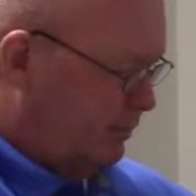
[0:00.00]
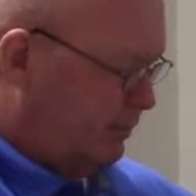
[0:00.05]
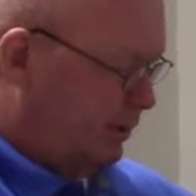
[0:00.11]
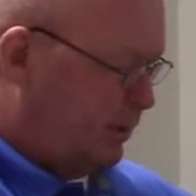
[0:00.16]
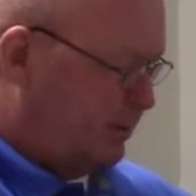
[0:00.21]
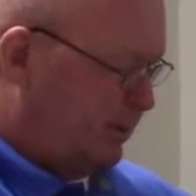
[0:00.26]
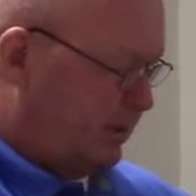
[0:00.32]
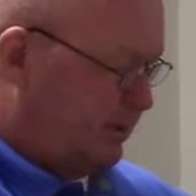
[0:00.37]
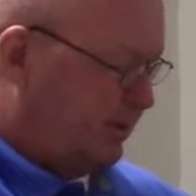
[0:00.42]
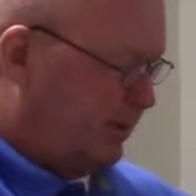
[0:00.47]

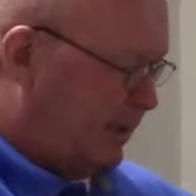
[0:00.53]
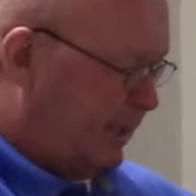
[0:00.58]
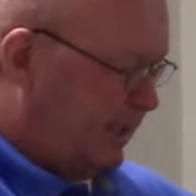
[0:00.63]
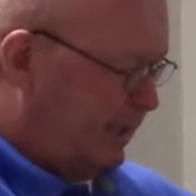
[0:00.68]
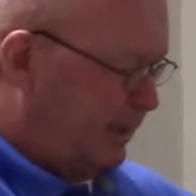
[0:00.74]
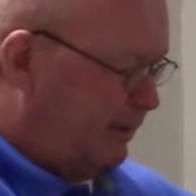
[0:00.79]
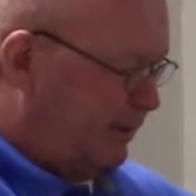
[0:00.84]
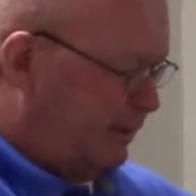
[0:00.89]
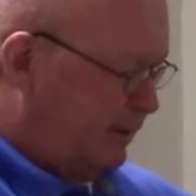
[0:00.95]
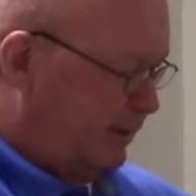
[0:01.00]
must be
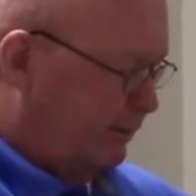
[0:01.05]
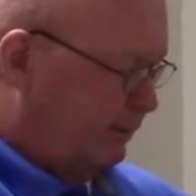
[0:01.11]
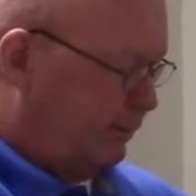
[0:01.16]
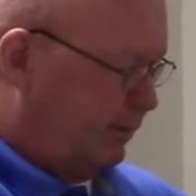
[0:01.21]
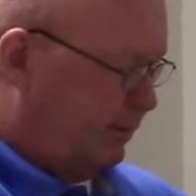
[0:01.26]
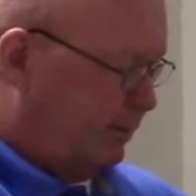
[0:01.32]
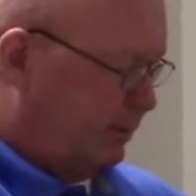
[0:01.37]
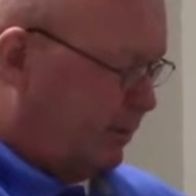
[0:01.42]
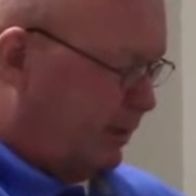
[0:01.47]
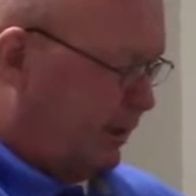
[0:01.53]
supplied
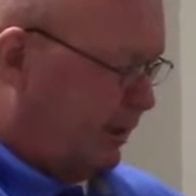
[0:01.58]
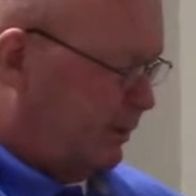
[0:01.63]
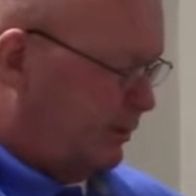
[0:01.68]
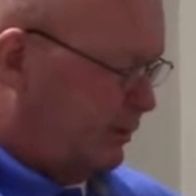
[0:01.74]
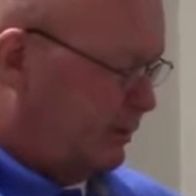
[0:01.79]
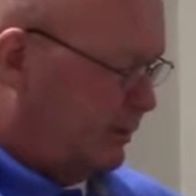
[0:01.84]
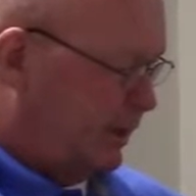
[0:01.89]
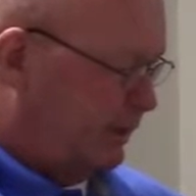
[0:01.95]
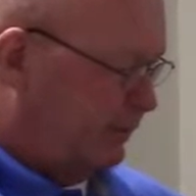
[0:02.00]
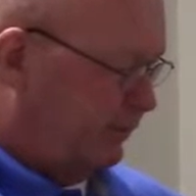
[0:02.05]
from the breaker
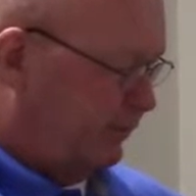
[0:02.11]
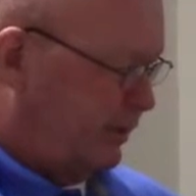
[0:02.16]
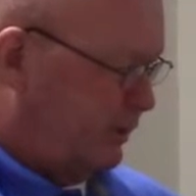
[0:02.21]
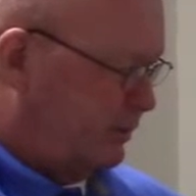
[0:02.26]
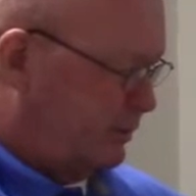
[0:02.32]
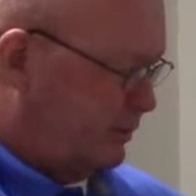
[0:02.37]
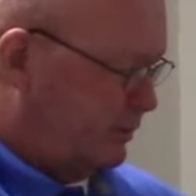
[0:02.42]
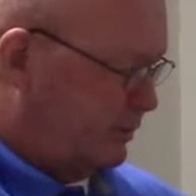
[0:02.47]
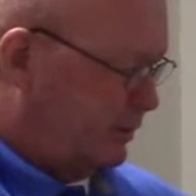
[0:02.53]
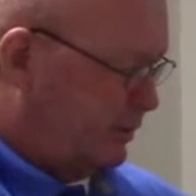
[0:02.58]
set of
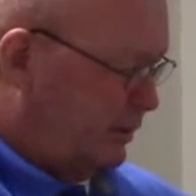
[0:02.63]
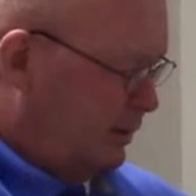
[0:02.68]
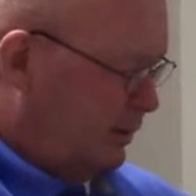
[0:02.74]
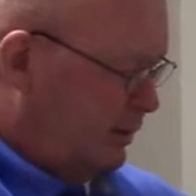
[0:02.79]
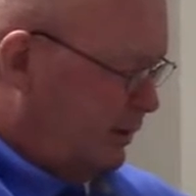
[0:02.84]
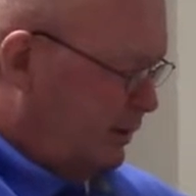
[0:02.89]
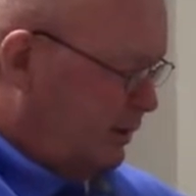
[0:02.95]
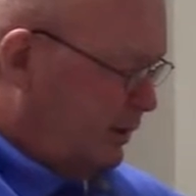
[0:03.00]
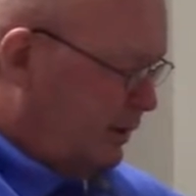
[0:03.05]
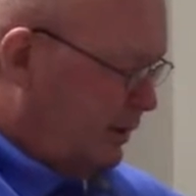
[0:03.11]
fuses.
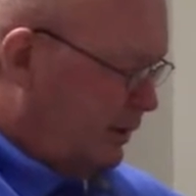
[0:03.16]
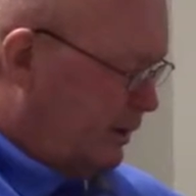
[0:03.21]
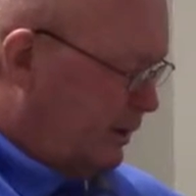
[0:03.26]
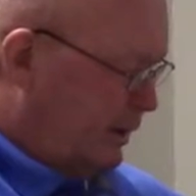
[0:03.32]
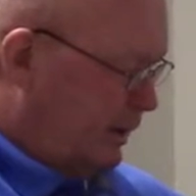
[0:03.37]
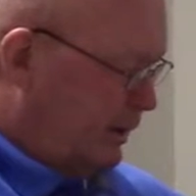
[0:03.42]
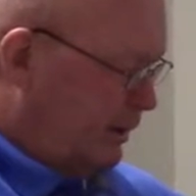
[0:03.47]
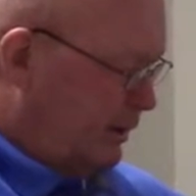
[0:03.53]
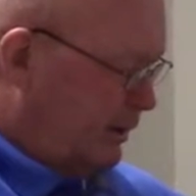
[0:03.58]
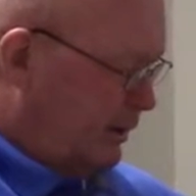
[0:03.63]
All
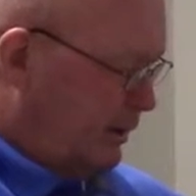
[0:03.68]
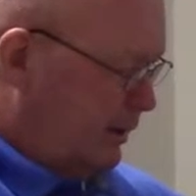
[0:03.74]
right.